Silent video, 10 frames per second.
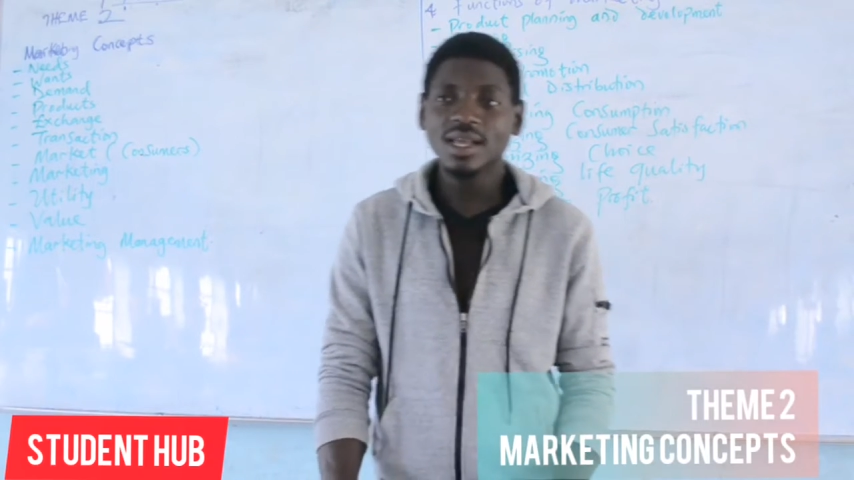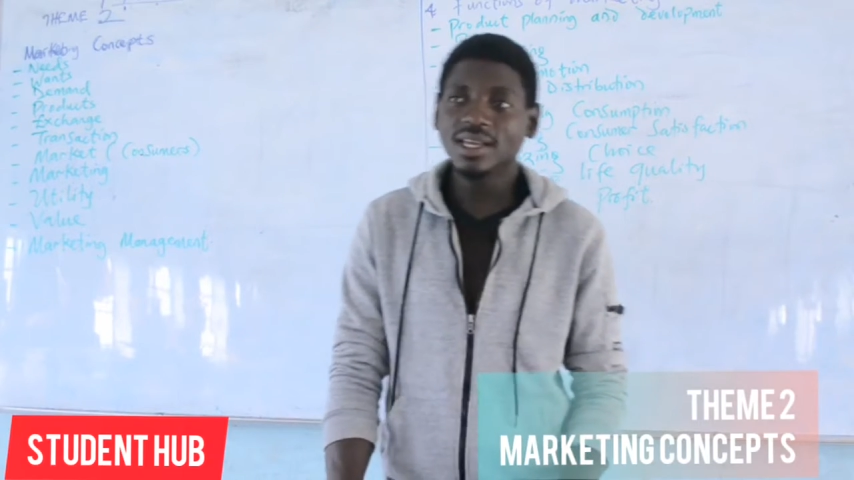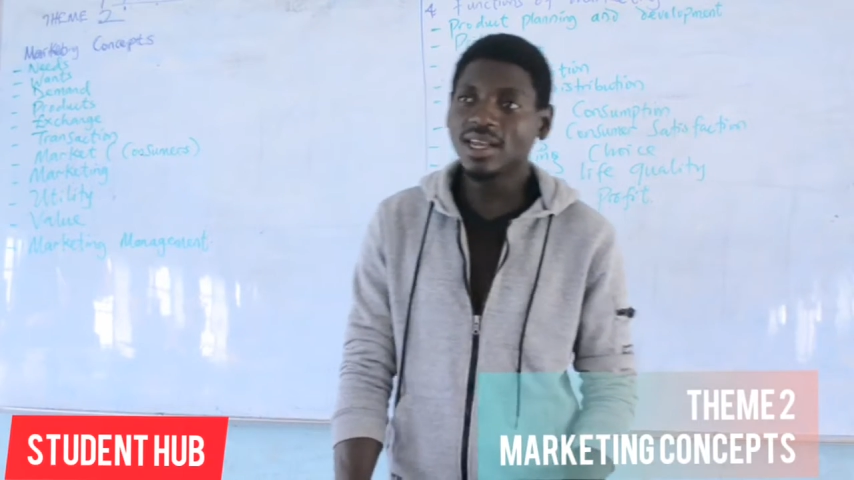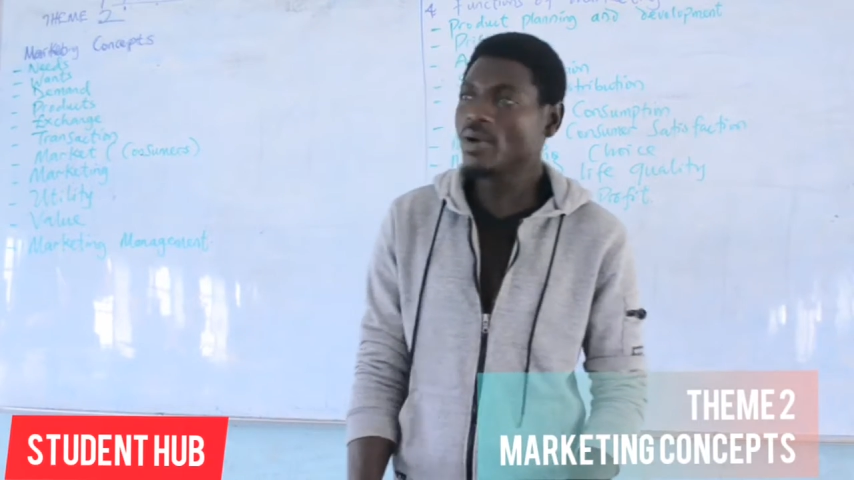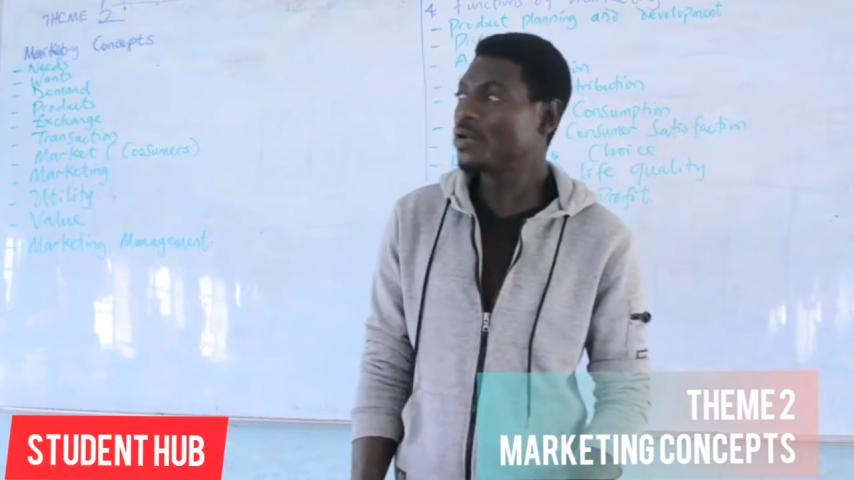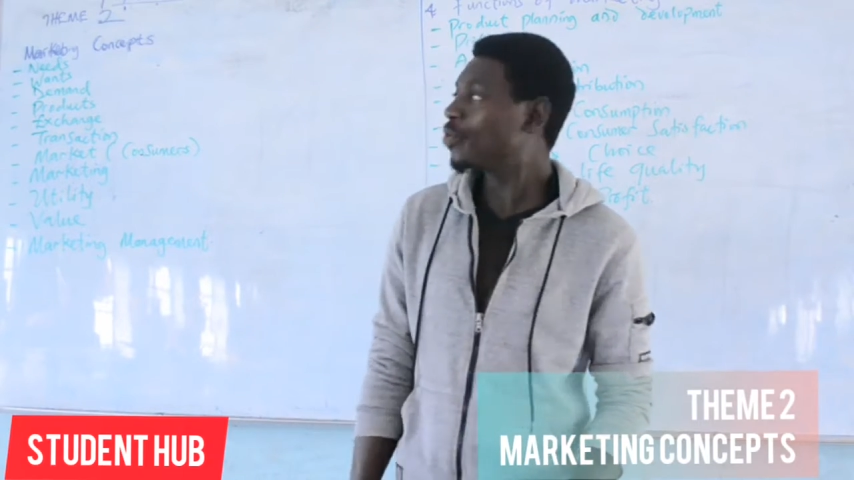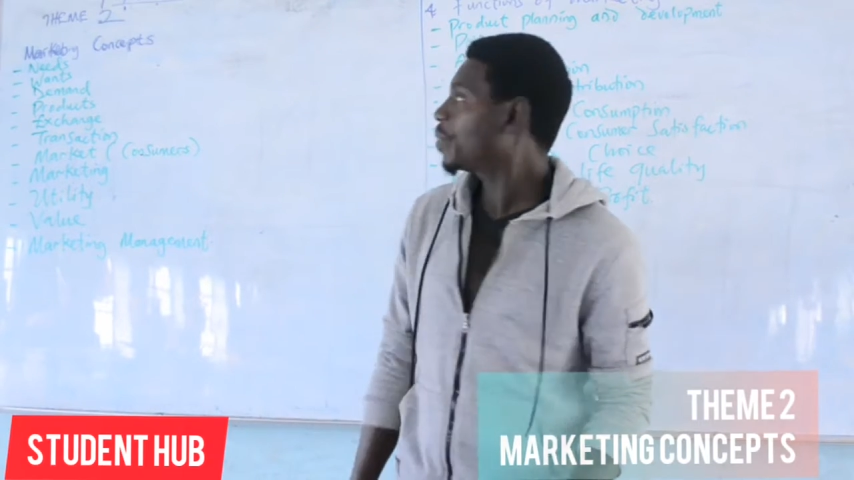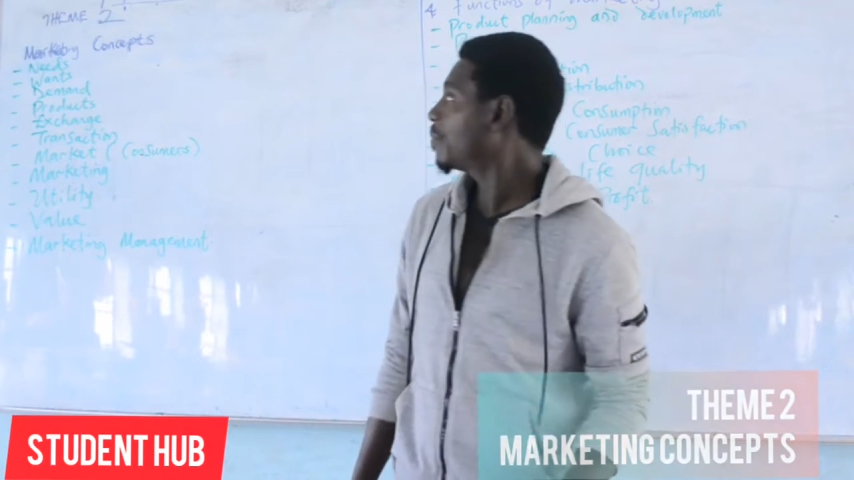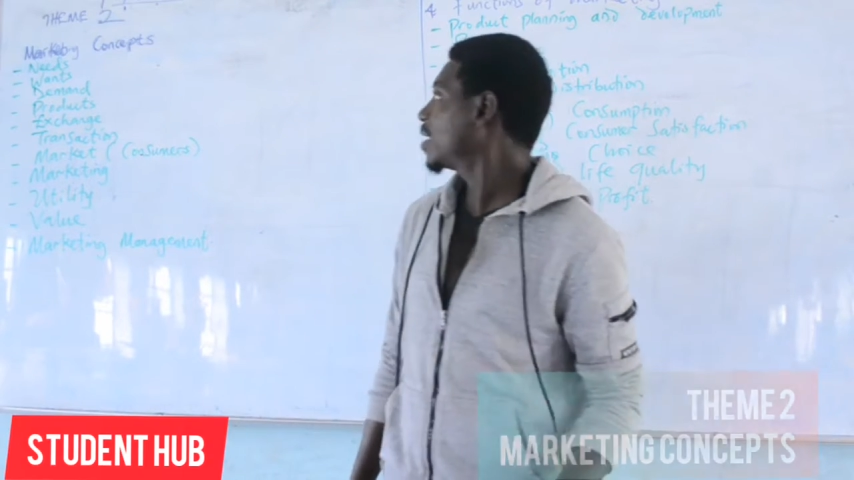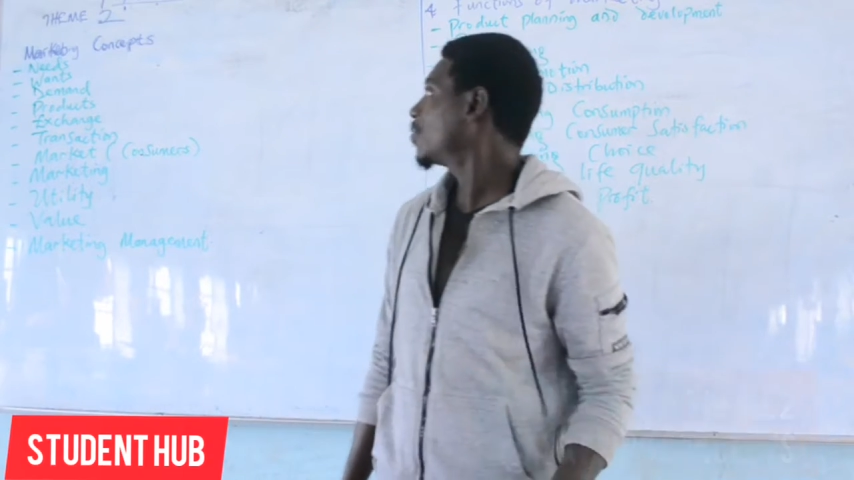Now, what do we
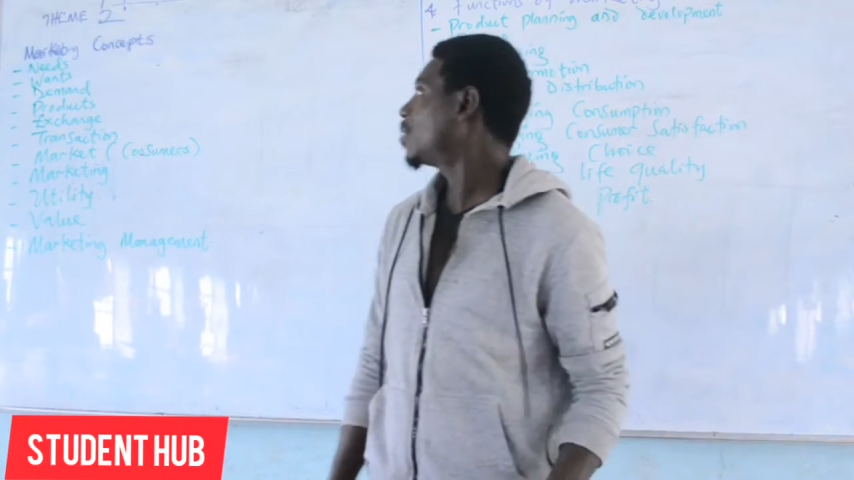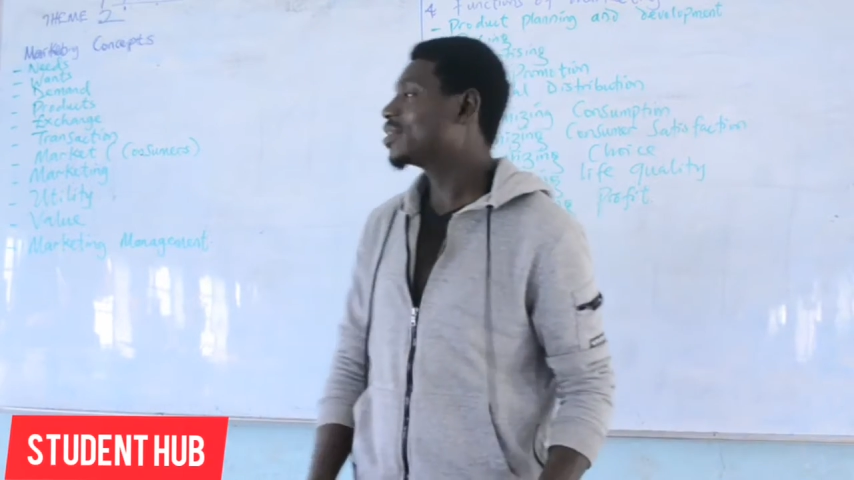mean when we